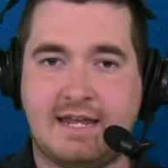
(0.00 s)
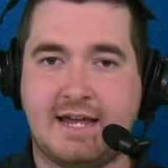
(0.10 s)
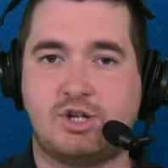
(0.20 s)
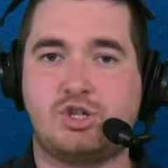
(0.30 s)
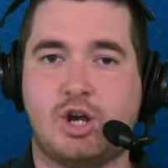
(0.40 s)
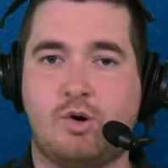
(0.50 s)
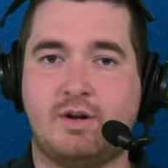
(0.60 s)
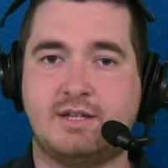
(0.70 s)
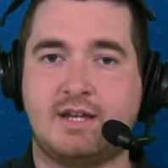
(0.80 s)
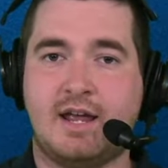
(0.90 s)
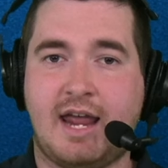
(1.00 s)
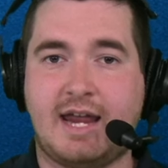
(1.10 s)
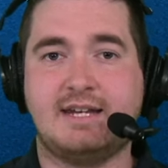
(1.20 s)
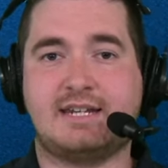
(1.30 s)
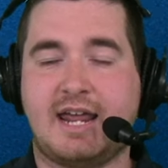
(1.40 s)
He has shown us
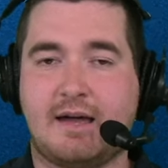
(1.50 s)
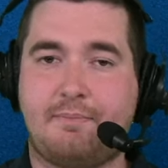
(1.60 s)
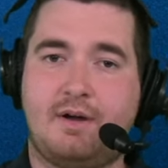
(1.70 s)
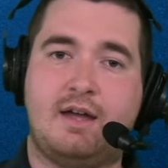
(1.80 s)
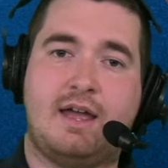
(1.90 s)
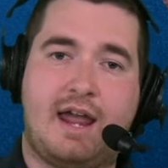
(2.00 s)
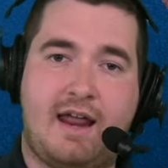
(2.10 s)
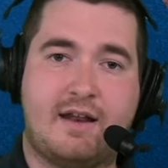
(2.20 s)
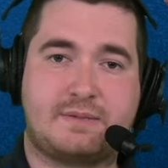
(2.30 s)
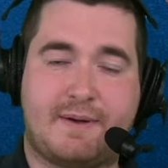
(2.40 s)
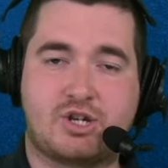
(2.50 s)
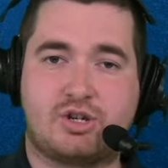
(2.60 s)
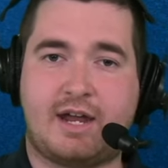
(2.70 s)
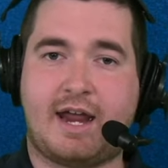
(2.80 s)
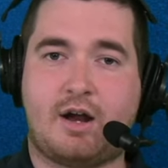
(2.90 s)
in Tampa, and
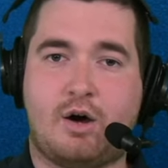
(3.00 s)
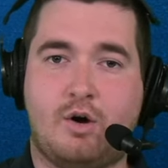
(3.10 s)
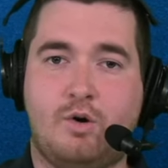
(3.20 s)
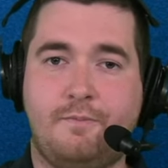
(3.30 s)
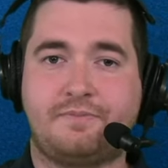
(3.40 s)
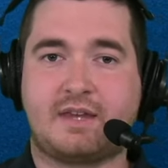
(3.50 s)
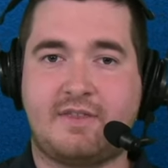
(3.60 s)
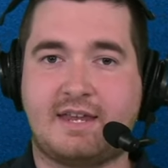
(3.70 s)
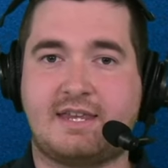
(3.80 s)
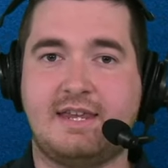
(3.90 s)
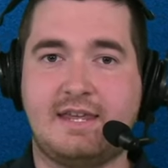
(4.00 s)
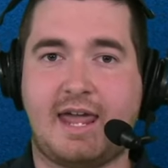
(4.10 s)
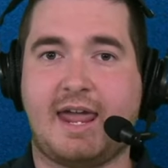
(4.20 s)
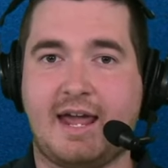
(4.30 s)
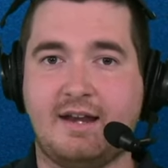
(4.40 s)
especially at home, that he
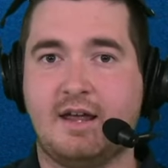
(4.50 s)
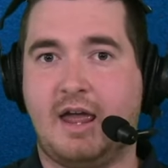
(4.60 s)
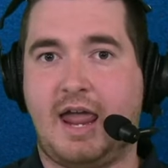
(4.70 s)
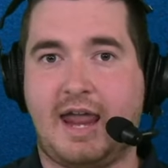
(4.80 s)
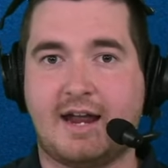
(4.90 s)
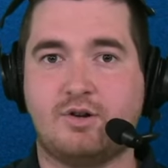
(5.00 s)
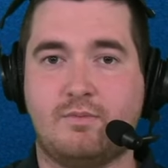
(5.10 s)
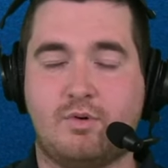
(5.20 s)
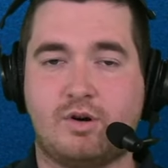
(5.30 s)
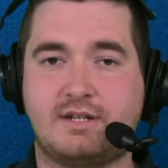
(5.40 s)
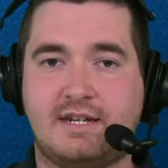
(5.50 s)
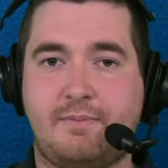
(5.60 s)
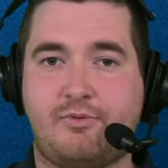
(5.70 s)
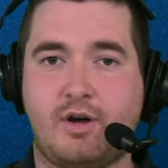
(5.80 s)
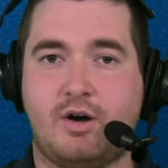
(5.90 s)
can handle more deep
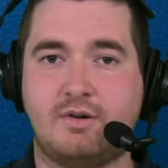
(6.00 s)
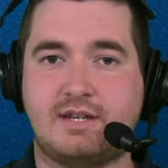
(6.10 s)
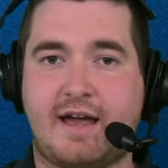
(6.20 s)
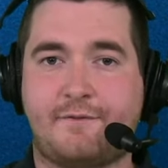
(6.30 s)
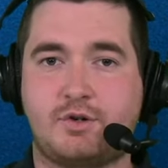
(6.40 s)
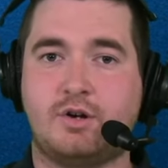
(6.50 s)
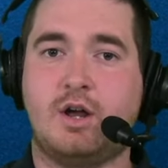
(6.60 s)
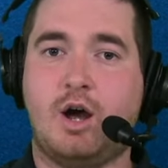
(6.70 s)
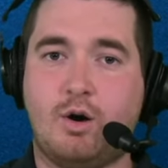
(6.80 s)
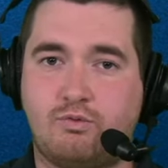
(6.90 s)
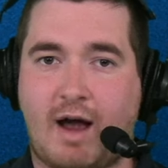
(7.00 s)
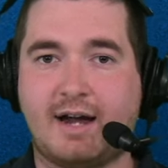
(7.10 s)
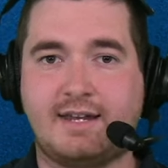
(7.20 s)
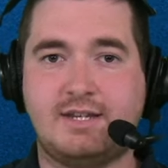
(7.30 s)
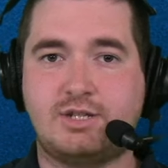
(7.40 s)
throws after a
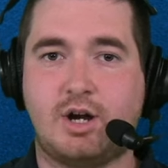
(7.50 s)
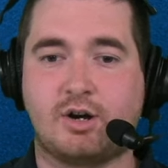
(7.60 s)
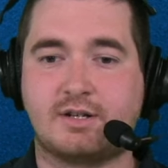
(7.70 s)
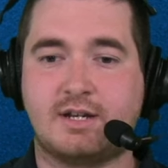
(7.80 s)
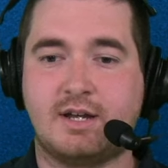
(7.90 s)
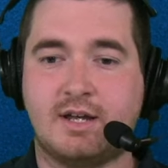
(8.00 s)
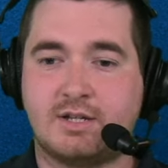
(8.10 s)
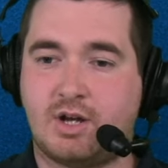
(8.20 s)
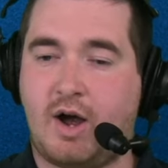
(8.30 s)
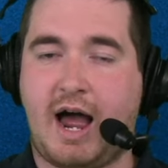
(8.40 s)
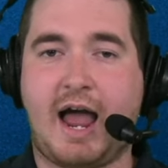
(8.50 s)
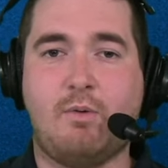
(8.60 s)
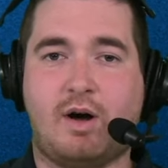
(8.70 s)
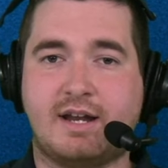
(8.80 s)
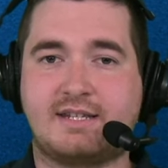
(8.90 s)
rocky start. So I
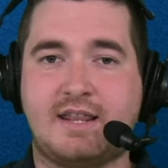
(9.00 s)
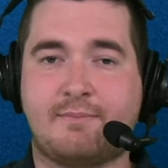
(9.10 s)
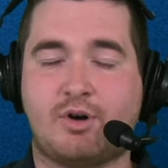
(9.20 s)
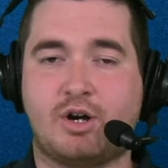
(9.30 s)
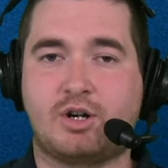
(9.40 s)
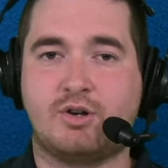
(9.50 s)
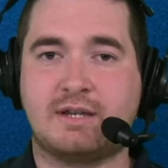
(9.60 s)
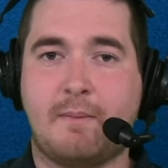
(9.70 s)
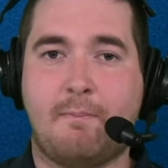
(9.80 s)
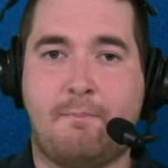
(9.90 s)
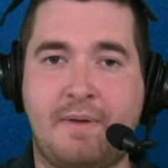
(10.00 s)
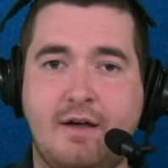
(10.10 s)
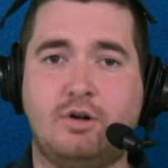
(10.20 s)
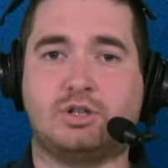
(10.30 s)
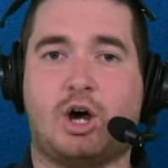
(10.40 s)
want to see the Broncos
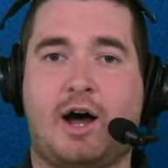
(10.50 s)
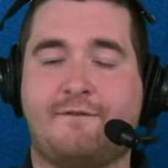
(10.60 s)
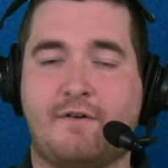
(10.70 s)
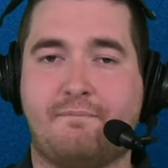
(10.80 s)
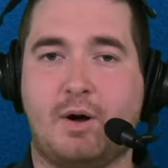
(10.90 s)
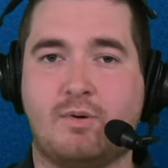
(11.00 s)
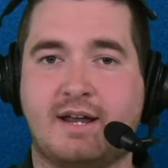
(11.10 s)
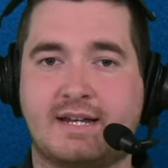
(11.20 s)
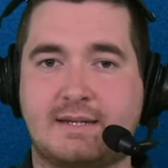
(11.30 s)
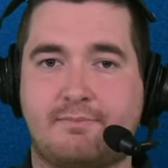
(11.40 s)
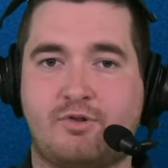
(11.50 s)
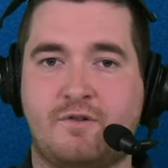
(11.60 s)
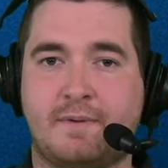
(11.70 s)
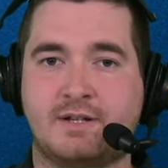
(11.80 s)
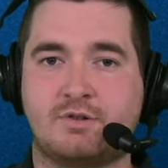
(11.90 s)
build off of Bo Nix's
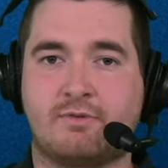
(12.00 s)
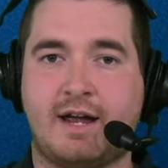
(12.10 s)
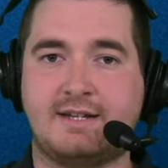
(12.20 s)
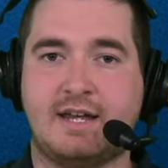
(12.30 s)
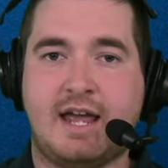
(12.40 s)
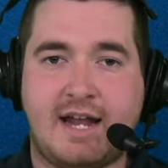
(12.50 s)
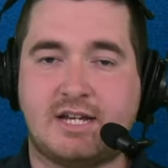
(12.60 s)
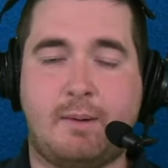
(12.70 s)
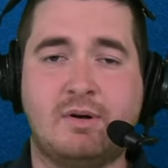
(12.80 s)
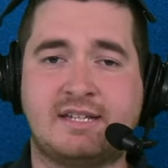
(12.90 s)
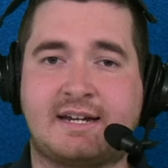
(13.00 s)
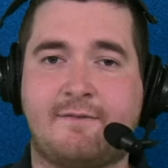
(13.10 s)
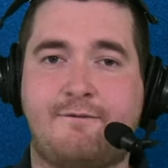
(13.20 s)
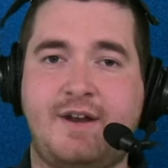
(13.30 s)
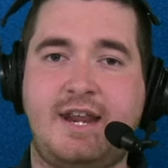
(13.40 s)
improvements, right? It's almost like a
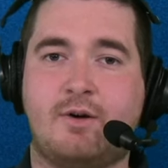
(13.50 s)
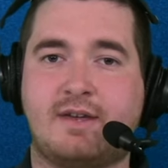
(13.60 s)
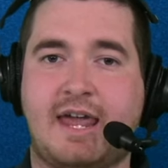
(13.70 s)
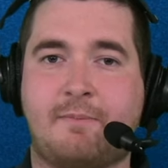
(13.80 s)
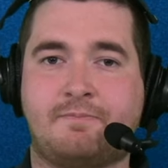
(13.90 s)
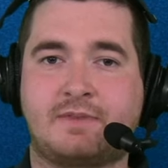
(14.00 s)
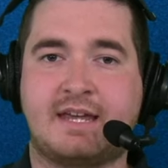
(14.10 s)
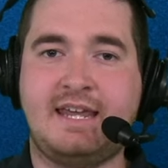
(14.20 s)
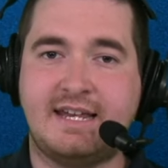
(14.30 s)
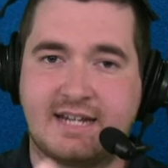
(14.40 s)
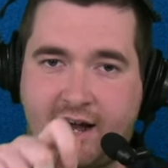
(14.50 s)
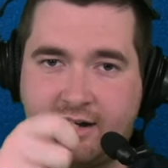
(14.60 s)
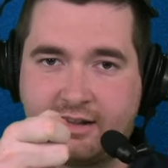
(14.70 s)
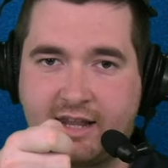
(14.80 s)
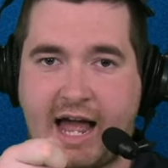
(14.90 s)
video game. He is
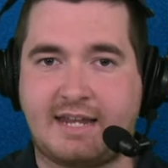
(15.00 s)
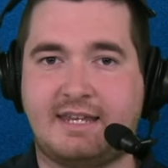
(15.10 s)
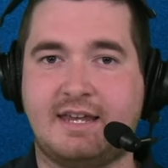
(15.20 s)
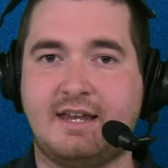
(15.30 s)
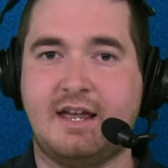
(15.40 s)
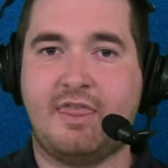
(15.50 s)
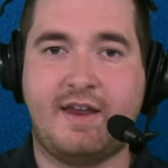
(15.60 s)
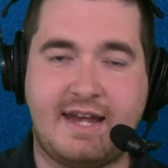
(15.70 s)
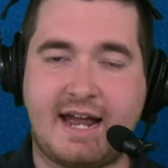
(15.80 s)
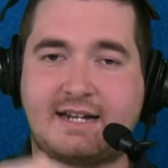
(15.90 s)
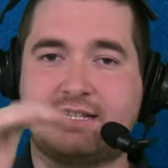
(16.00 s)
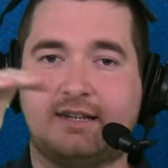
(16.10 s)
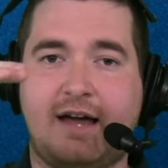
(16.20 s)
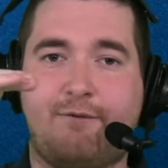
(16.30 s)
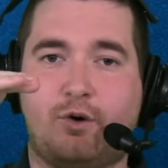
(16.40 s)
unlocking the next
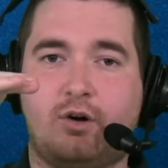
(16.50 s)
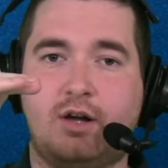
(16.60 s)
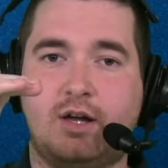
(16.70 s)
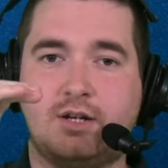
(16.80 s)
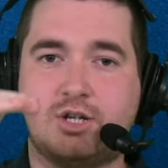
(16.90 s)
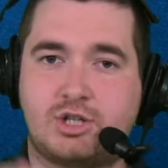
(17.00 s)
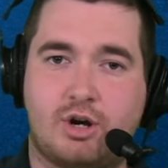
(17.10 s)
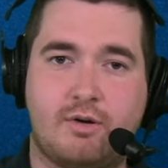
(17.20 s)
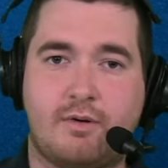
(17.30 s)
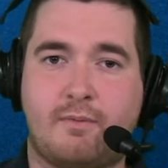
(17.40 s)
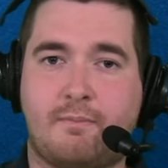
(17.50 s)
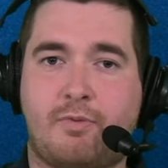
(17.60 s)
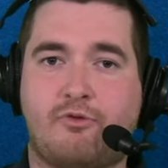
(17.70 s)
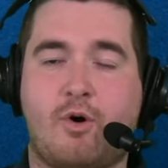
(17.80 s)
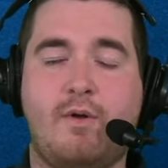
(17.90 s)
level to start
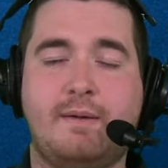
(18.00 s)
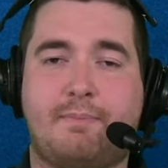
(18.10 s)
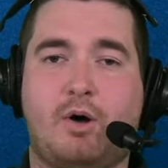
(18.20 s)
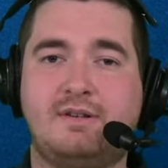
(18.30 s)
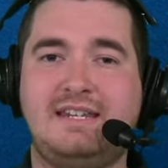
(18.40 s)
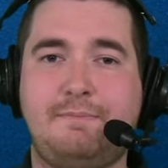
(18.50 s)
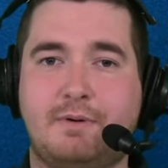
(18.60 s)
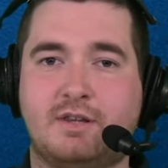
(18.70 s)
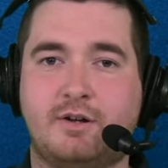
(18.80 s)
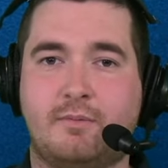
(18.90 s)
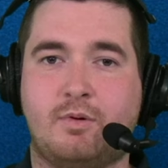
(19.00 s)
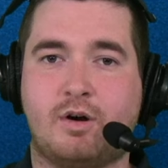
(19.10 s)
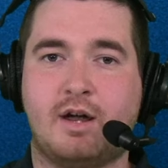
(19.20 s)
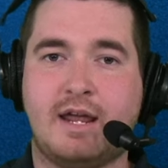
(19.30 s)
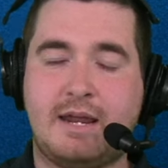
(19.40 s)
throwing the ball deep a little more.
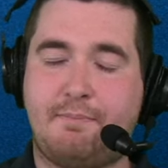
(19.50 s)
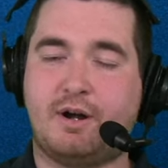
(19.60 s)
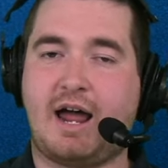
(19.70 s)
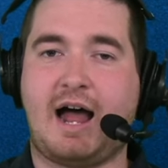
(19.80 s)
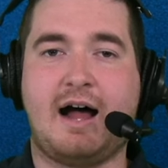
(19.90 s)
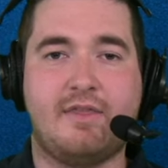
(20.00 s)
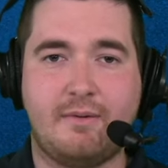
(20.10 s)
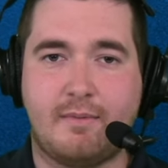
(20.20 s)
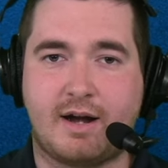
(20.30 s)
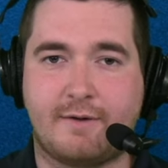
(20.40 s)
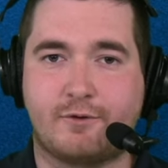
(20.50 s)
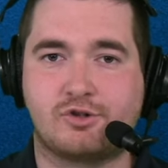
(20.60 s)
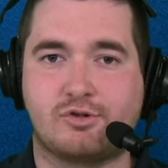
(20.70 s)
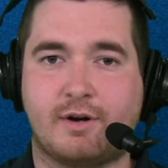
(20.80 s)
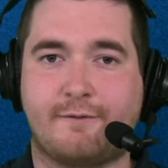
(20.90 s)
He put it on the money for
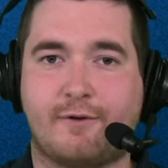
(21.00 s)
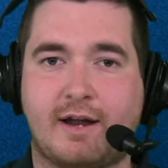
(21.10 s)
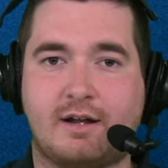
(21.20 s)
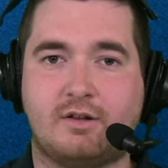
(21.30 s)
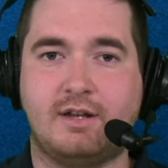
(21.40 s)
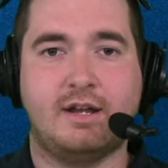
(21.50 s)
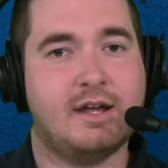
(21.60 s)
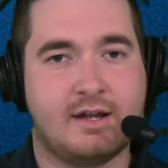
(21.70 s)
Troy Franklin.